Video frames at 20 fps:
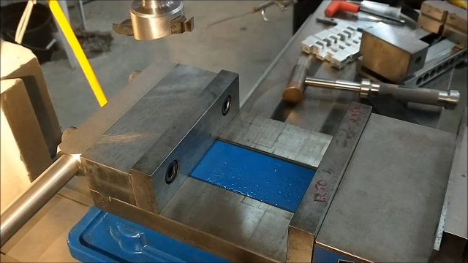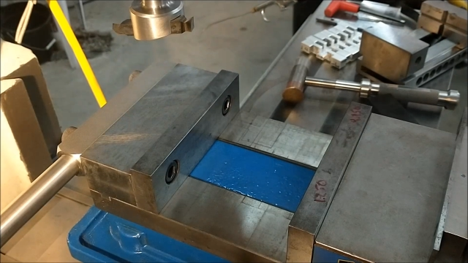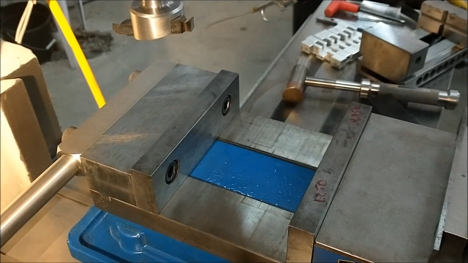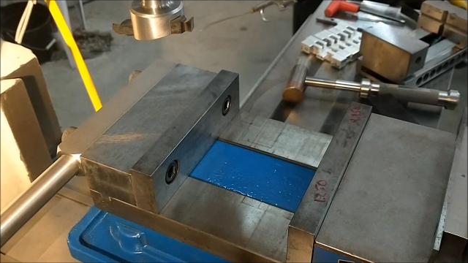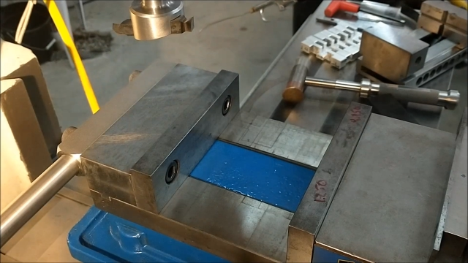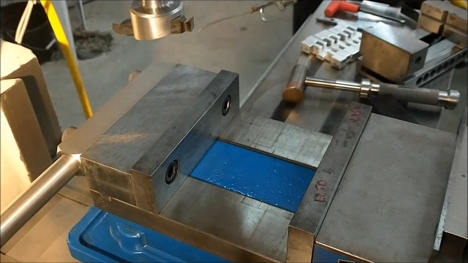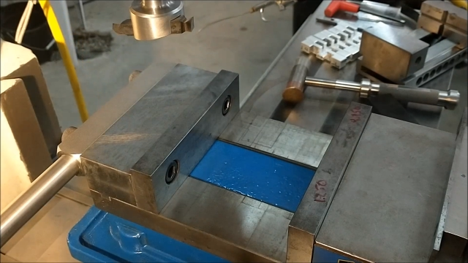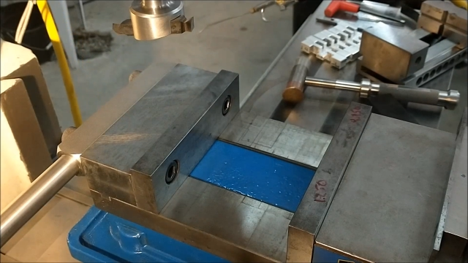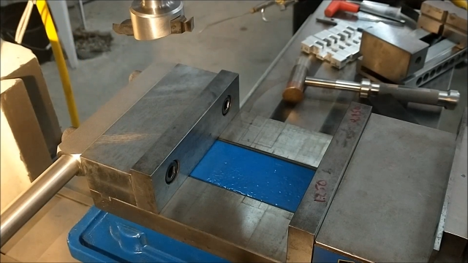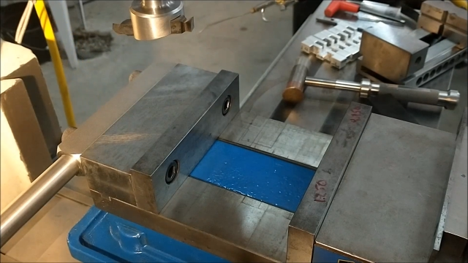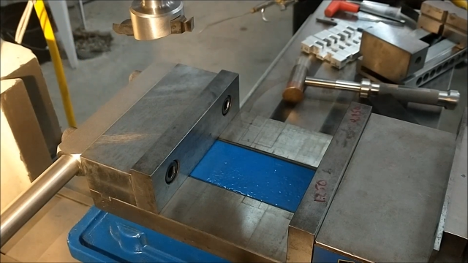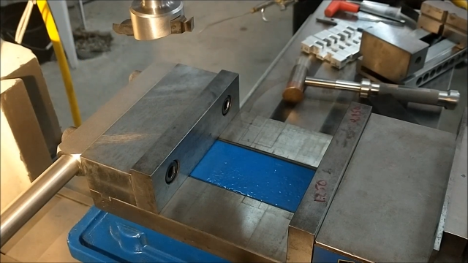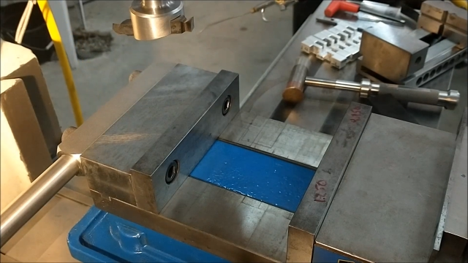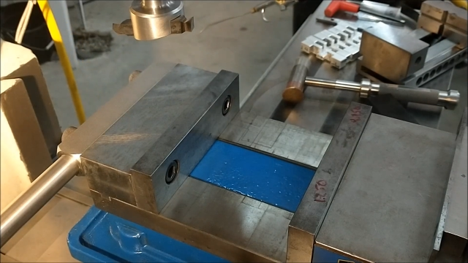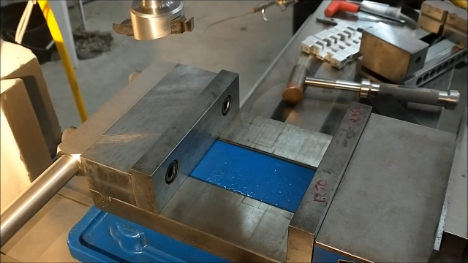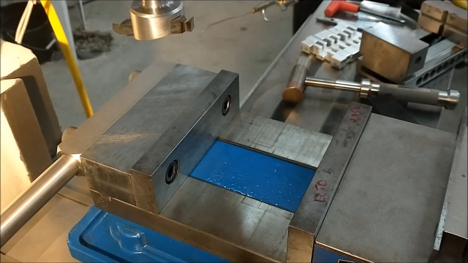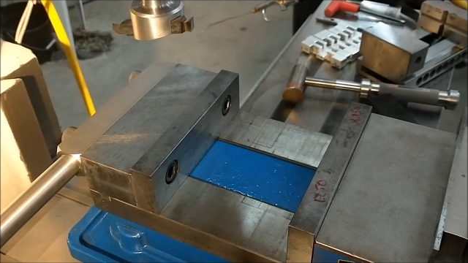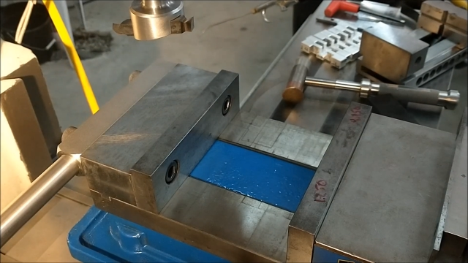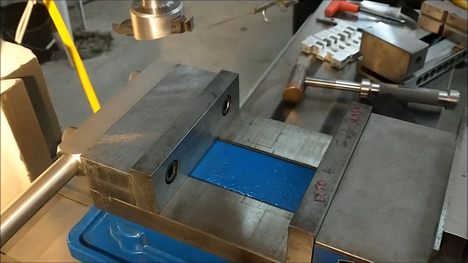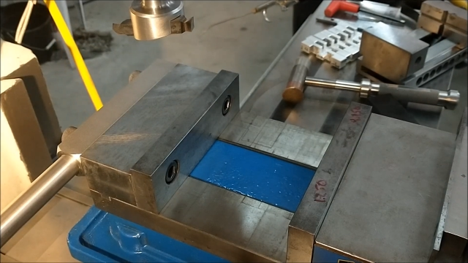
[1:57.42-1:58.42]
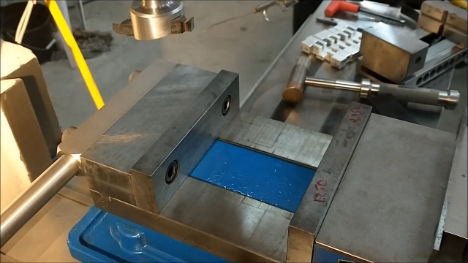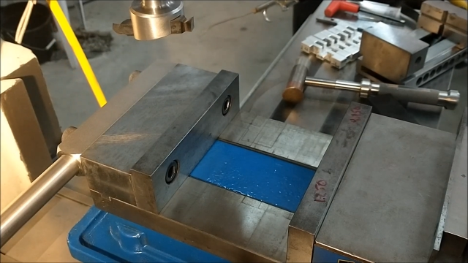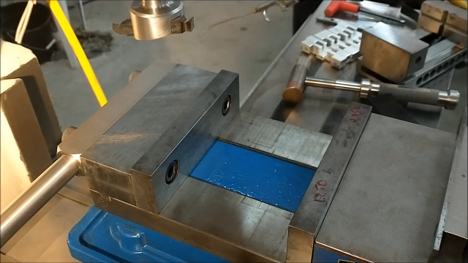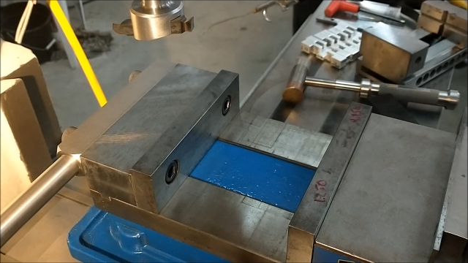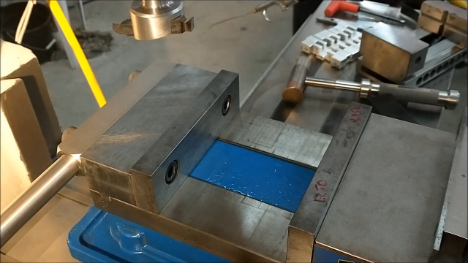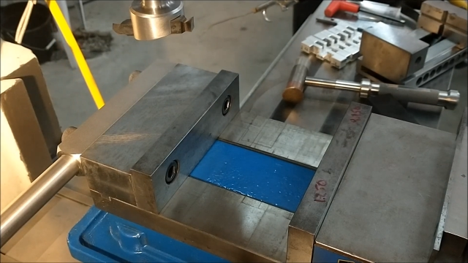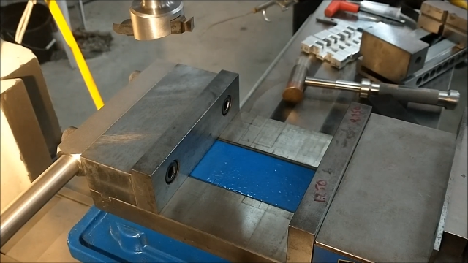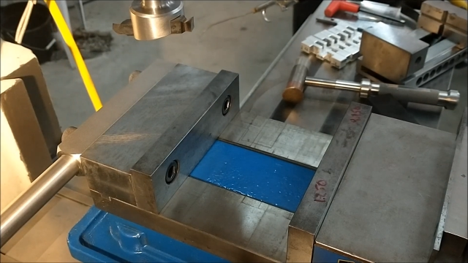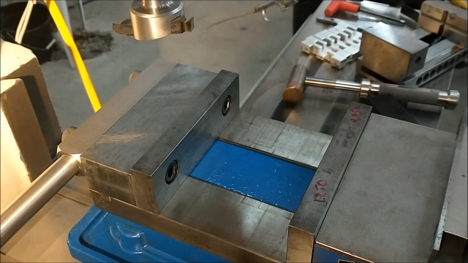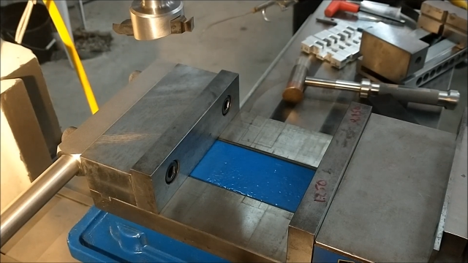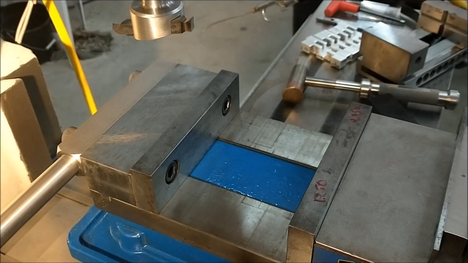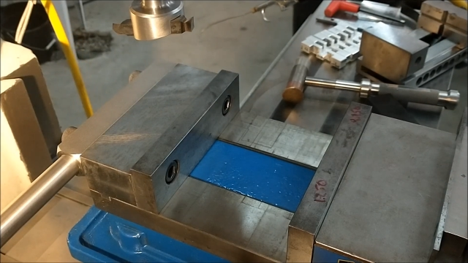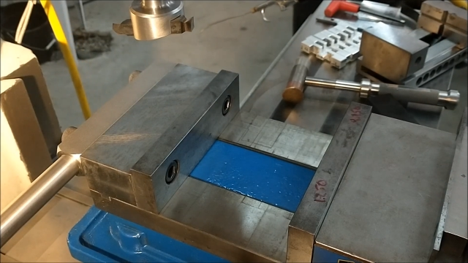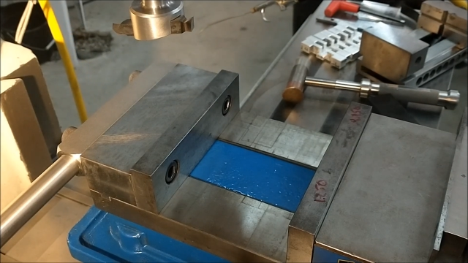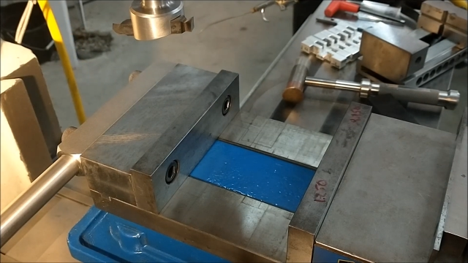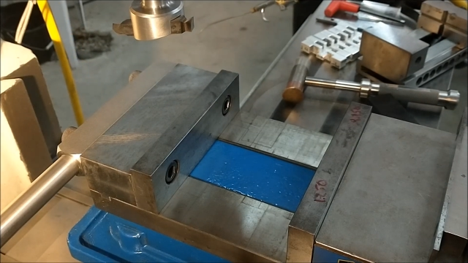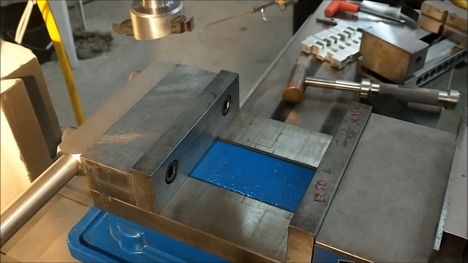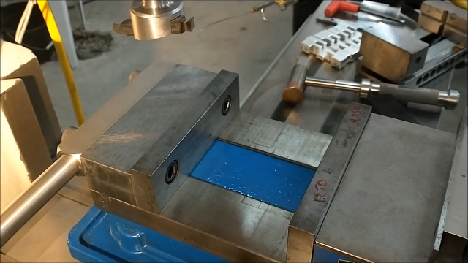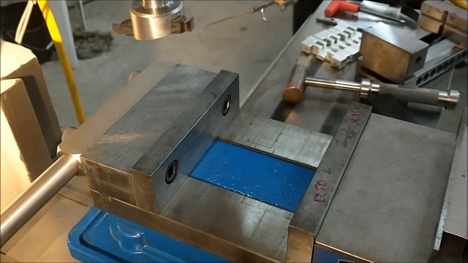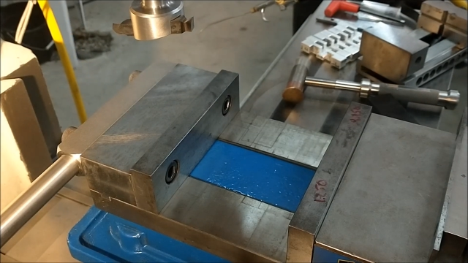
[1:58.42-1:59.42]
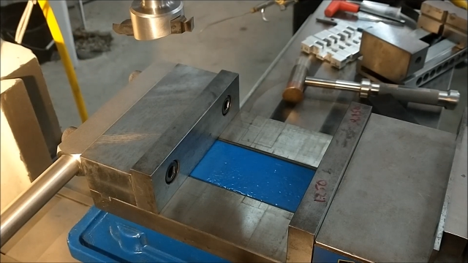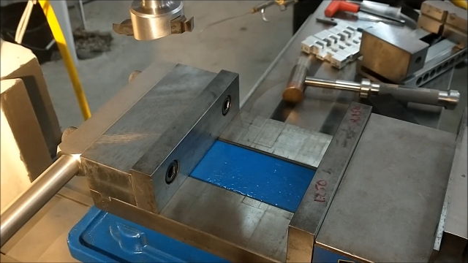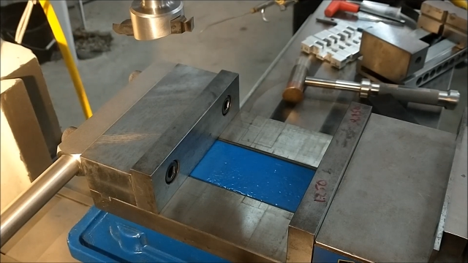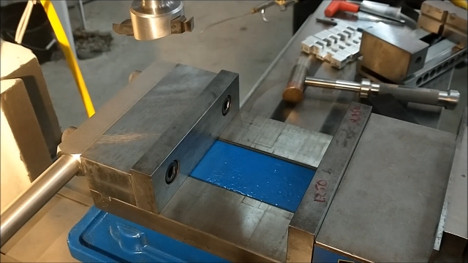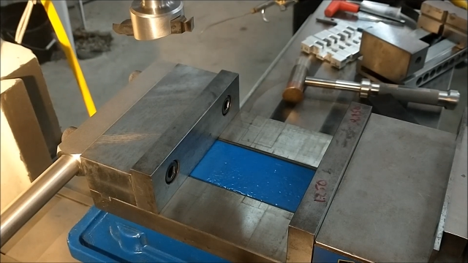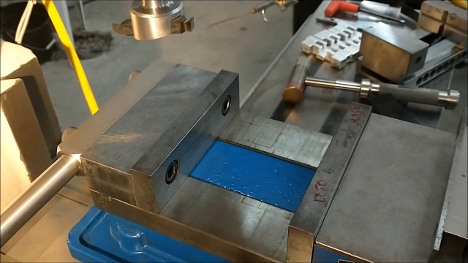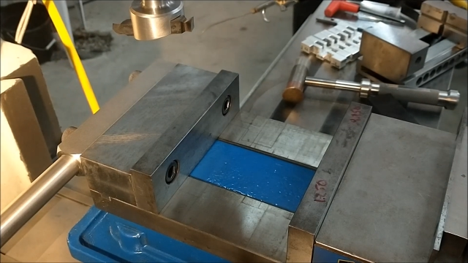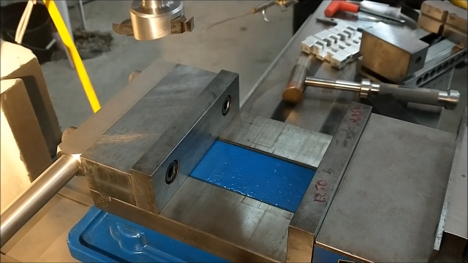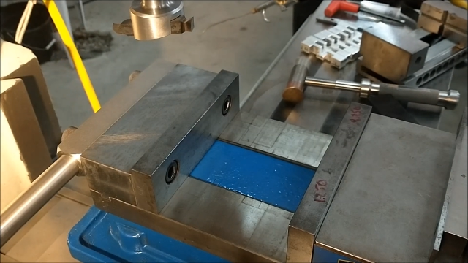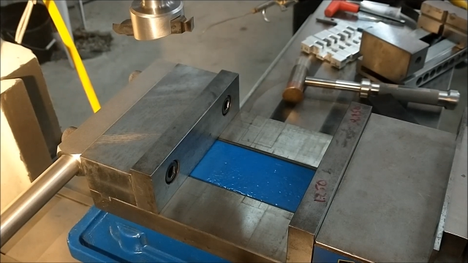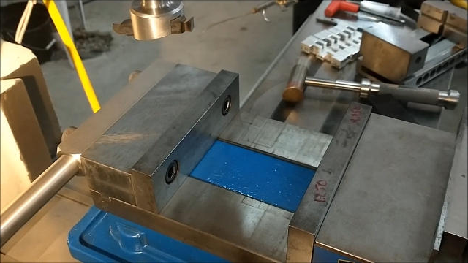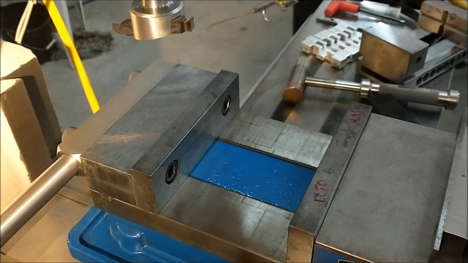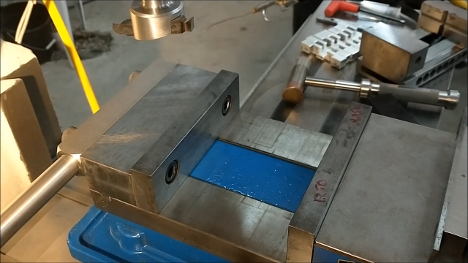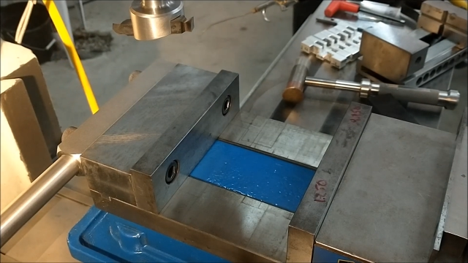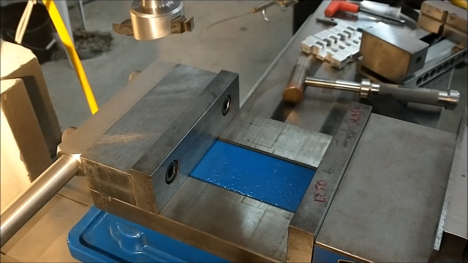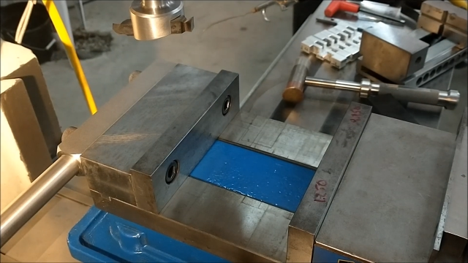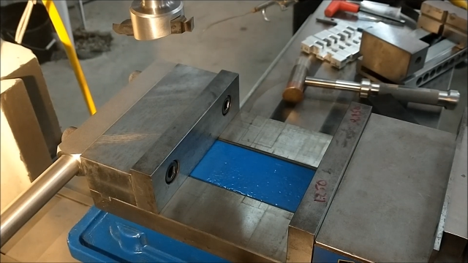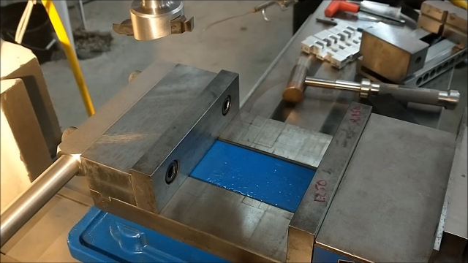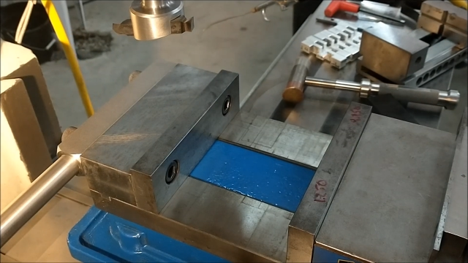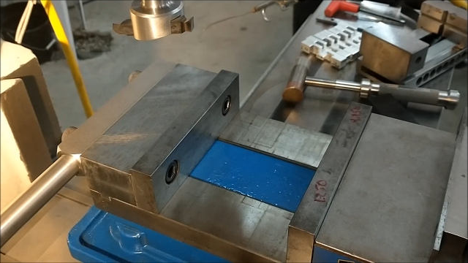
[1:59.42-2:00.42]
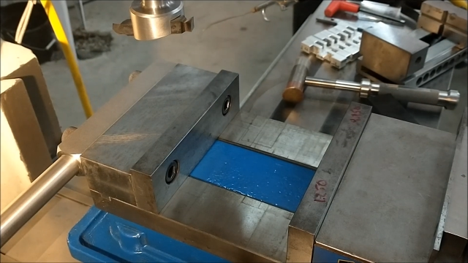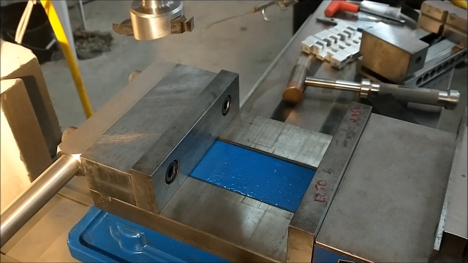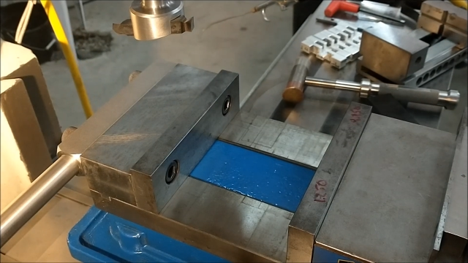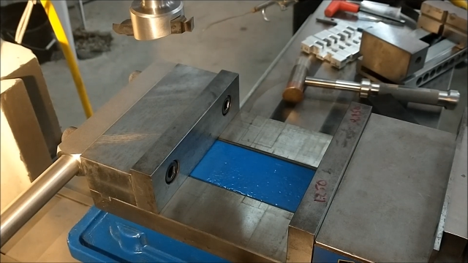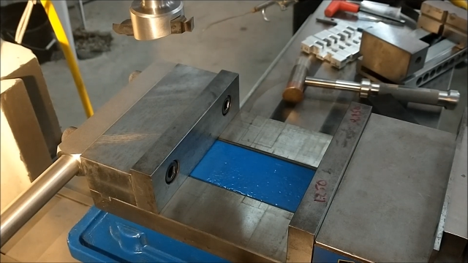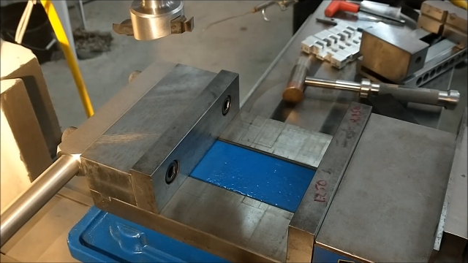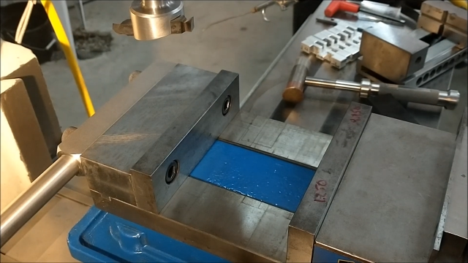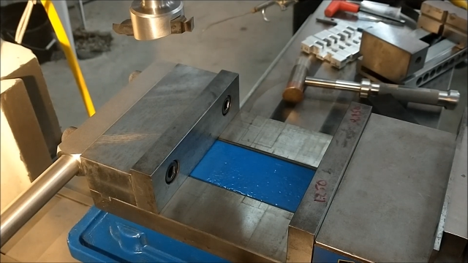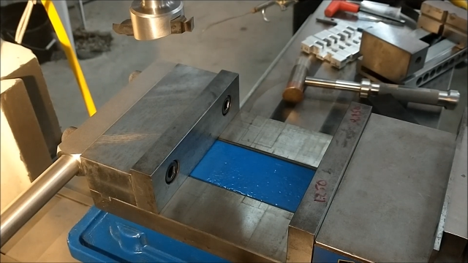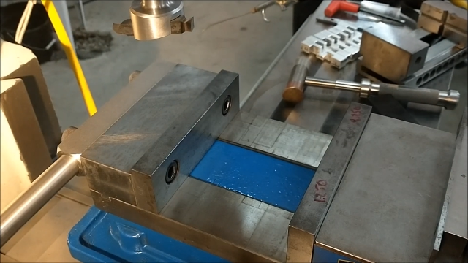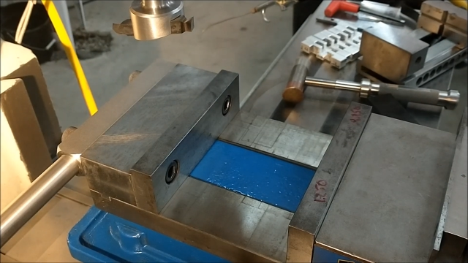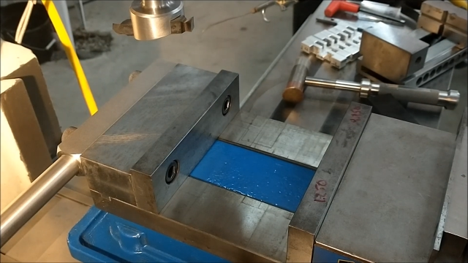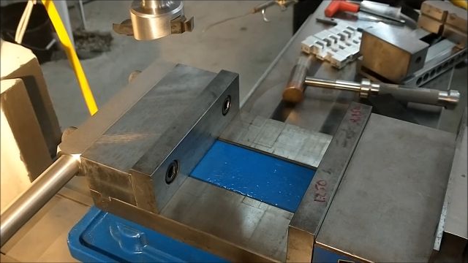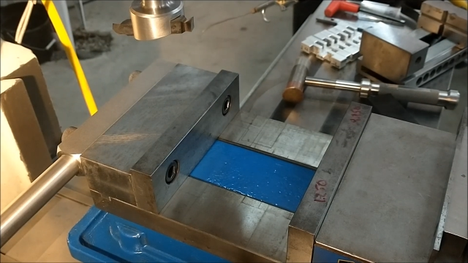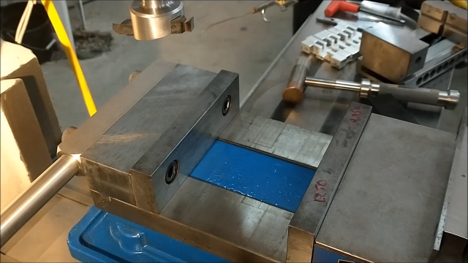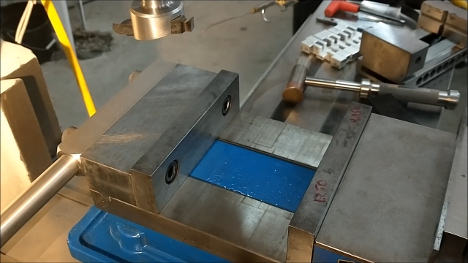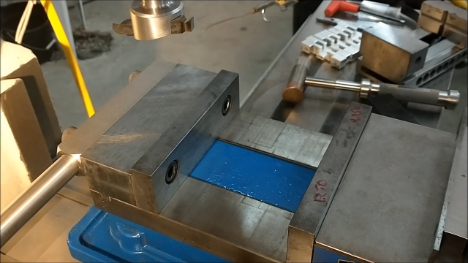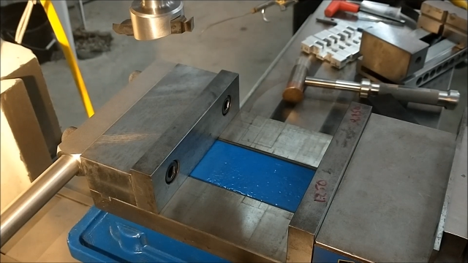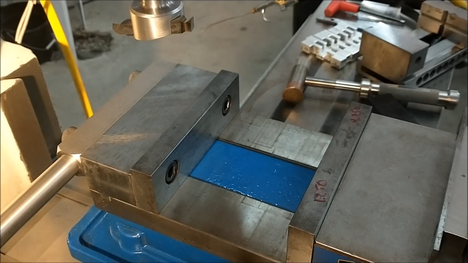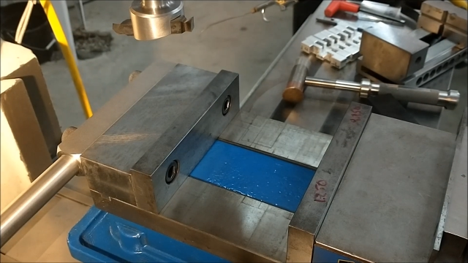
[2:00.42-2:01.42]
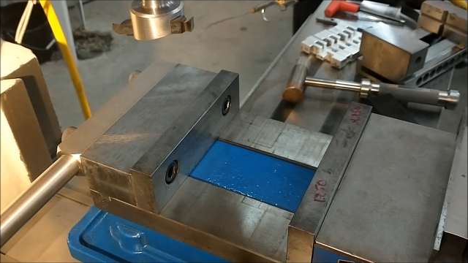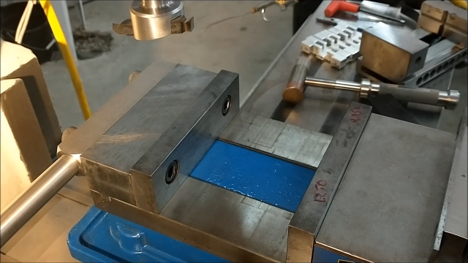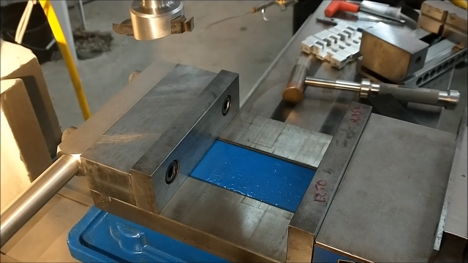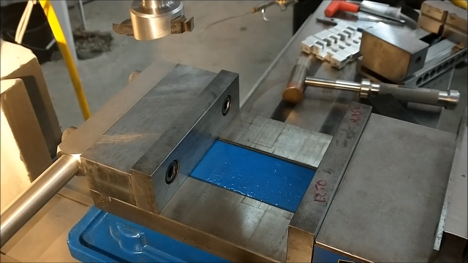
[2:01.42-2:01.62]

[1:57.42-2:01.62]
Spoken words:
[unreadable: no face in view]